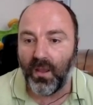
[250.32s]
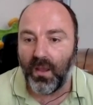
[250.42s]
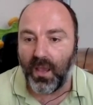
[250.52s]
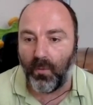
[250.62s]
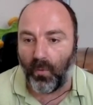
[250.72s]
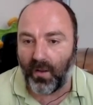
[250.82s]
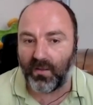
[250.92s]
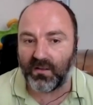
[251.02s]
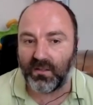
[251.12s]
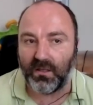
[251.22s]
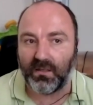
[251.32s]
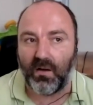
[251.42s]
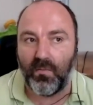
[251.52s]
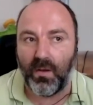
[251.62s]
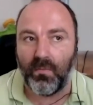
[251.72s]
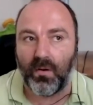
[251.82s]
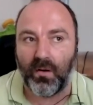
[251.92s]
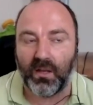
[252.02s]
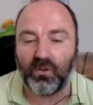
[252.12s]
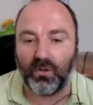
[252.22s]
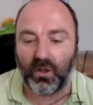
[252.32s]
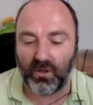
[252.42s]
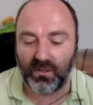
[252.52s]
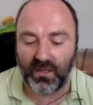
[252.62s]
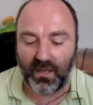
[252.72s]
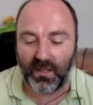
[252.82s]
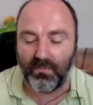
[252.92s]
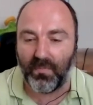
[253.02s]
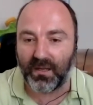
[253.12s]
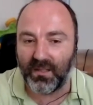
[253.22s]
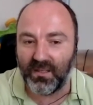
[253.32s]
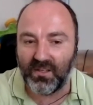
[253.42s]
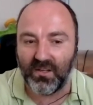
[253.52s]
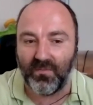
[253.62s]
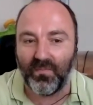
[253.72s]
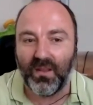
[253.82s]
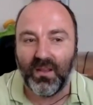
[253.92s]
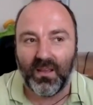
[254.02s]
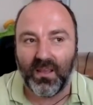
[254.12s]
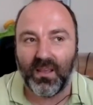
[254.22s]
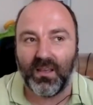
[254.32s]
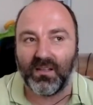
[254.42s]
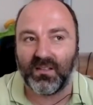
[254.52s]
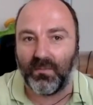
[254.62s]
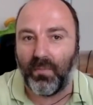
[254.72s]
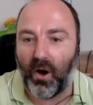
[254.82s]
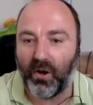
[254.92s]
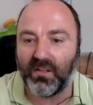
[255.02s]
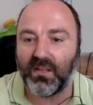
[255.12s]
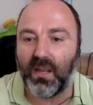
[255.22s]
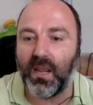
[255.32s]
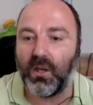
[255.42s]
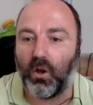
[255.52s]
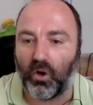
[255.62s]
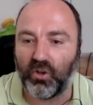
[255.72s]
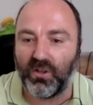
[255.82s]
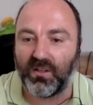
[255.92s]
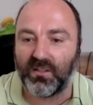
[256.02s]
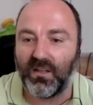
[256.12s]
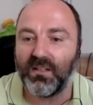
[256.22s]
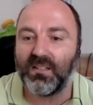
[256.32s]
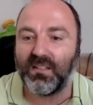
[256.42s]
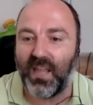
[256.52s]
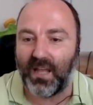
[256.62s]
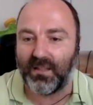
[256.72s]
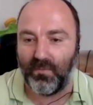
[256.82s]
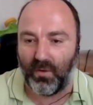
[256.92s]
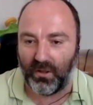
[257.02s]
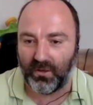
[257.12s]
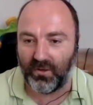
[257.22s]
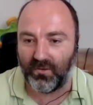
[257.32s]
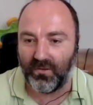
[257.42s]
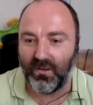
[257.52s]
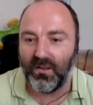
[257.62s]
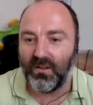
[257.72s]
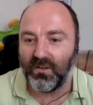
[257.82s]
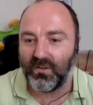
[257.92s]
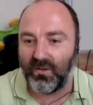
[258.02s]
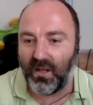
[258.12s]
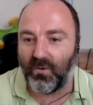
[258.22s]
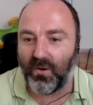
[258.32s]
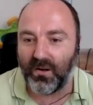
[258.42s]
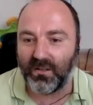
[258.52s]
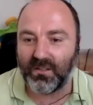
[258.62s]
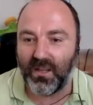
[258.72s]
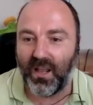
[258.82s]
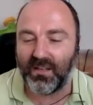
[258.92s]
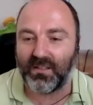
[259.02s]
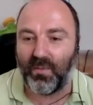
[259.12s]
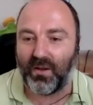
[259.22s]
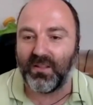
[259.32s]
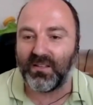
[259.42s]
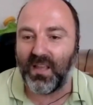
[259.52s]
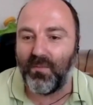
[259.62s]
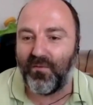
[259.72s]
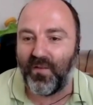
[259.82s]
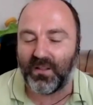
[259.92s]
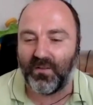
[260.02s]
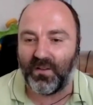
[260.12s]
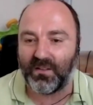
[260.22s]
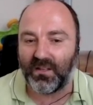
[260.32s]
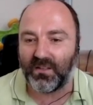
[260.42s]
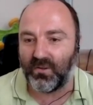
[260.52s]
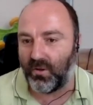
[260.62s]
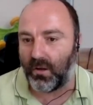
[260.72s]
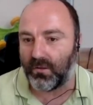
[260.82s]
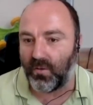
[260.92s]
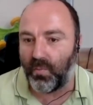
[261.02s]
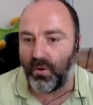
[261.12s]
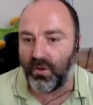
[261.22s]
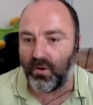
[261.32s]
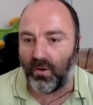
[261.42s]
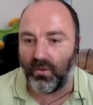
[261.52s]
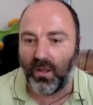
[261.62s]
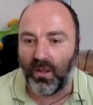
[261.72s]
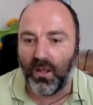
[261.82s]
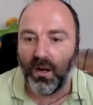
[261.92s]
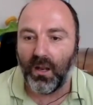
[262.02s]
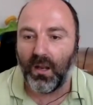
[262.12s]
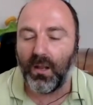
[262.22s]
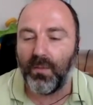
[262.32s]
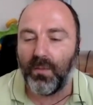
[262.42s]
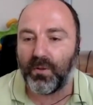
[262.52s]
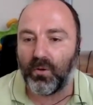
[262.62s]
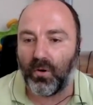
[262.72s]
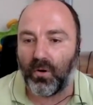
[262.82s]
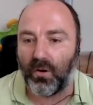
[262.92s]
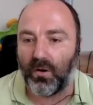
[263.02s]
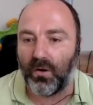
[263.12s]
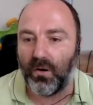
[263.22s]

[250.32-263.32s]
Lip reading: And one of the studies I remember actually said that magnesium is the body's endogenous statin molecule. So in other words, it has about the same effectiveness as your doctor putting you on Lipitor